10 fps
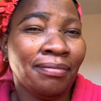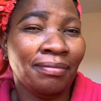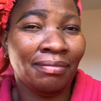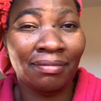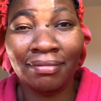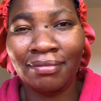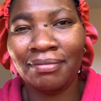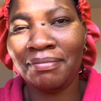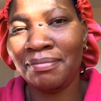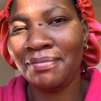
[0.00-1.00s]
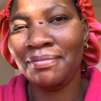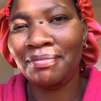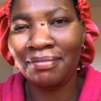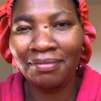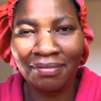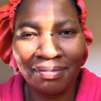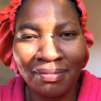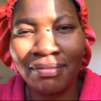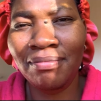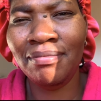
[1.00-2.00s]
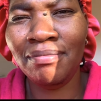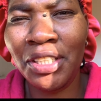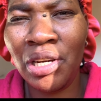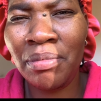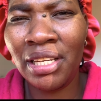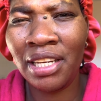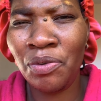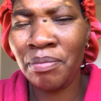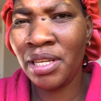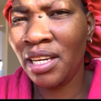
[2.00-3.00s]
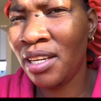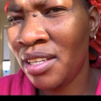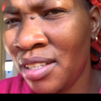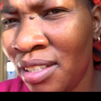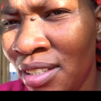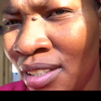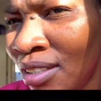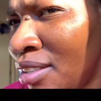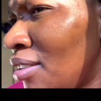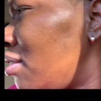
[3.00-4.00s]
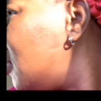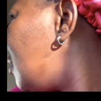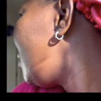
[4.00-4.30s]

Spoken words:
Maran Urihiki Kanawa, if you follow her on her Instagram and see